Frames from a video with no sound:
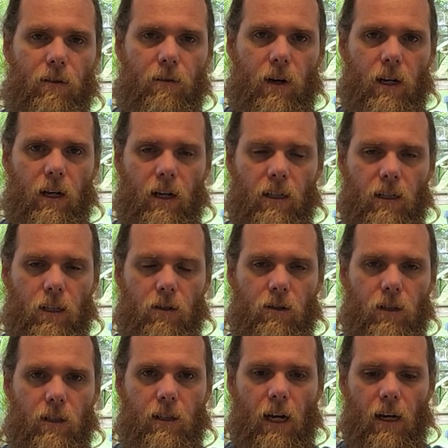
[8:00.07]
3 young
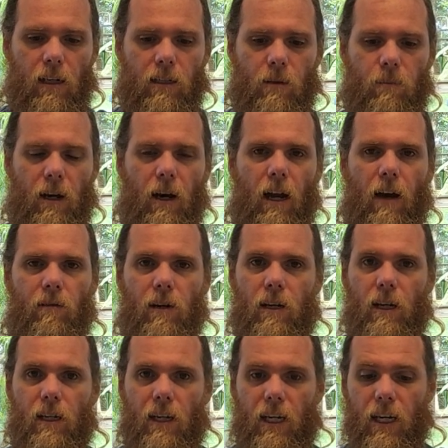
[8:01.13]
children, that is about having
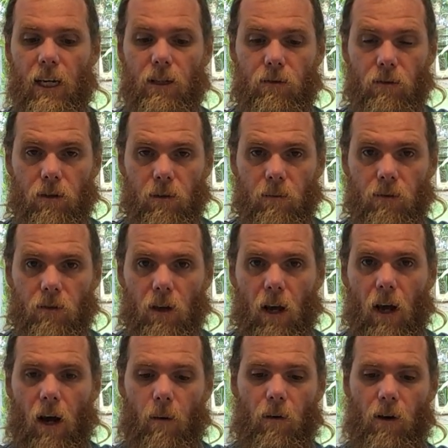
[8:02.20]
it in the kids' rooms.
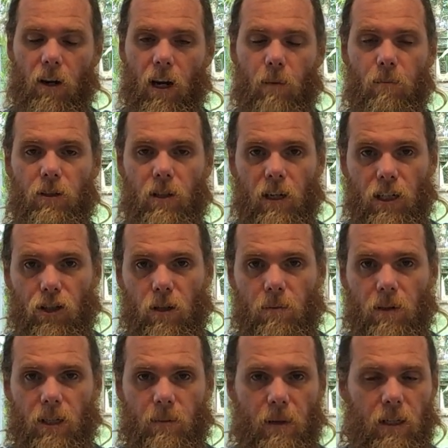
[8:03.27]
I'm not going to go put something
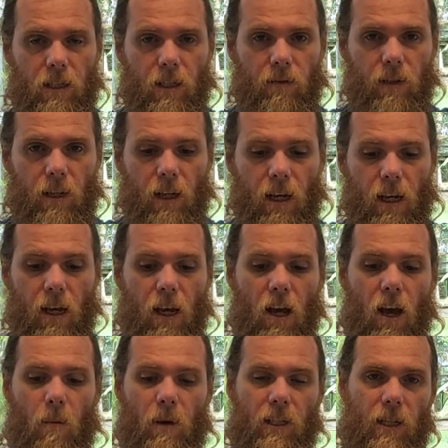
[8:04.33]
super expensive in there,
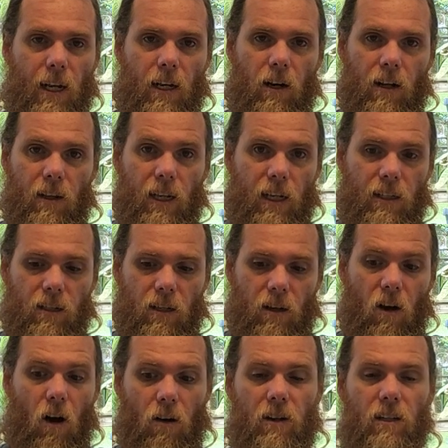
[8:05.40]
but something like this,
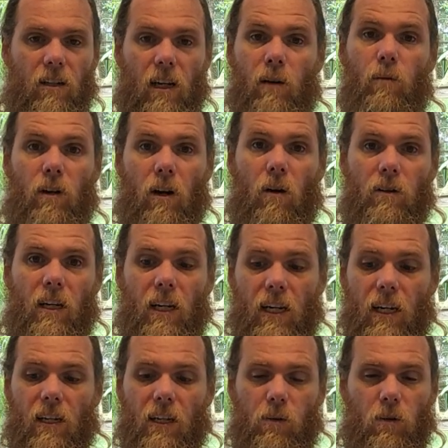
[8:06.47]
honestly, when I was a
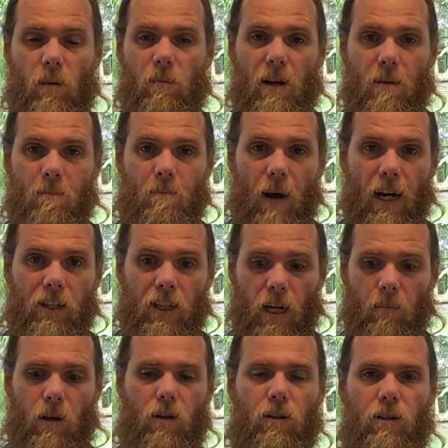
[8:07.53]
kid, this would have been
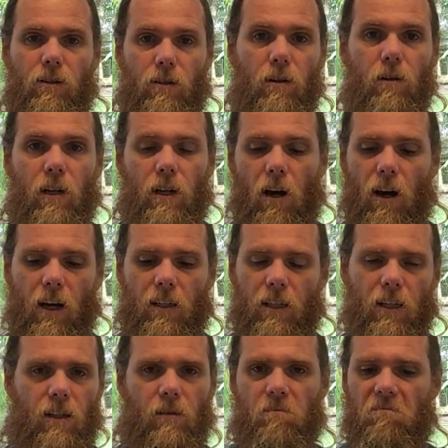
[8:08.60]
magic, because through it, I can
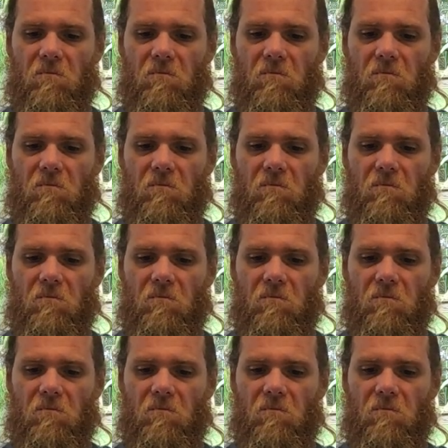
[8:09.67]
just,